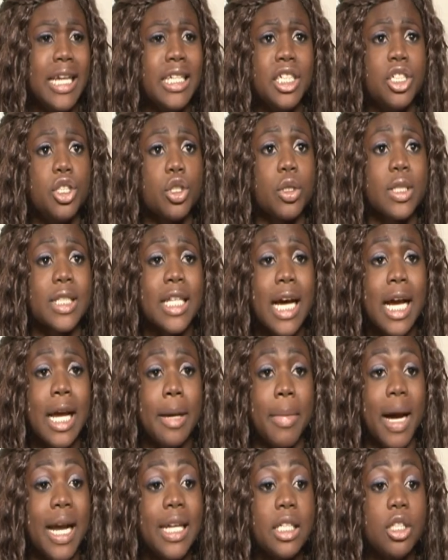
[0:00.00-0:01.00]
I need your
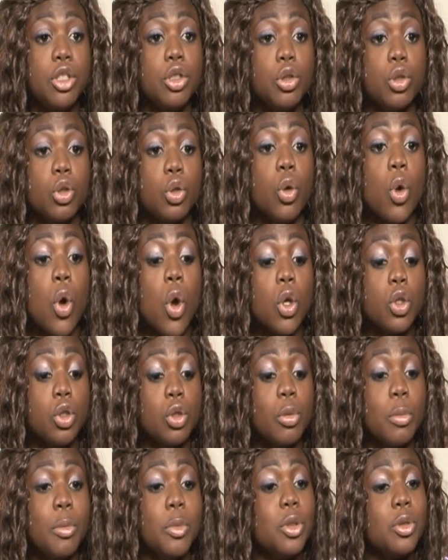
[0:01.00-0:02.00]
time. I need you
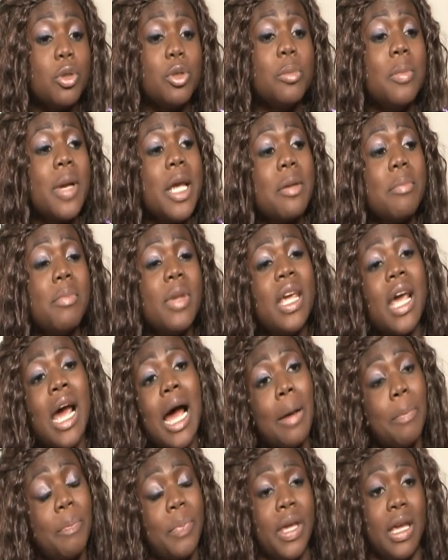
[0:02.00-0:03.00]
to make me
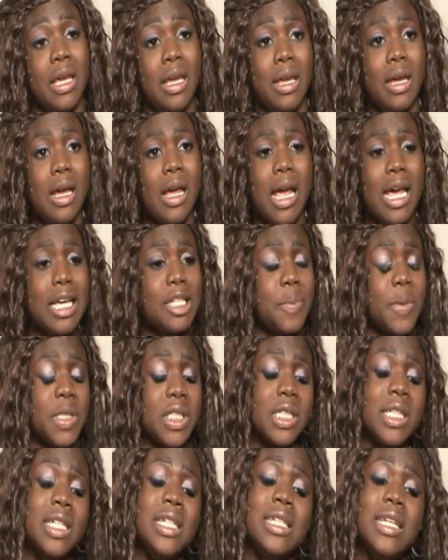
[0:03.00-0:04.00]
happy.
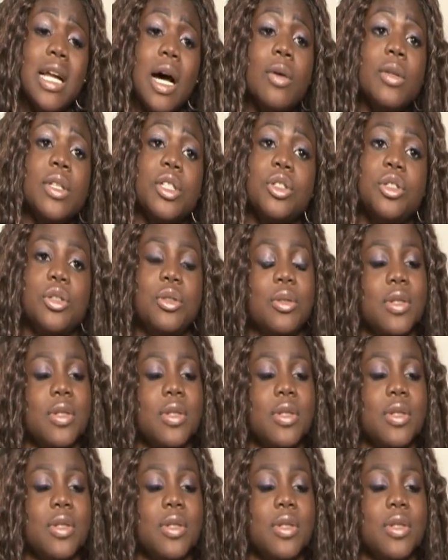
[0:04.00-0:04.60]
Especially now that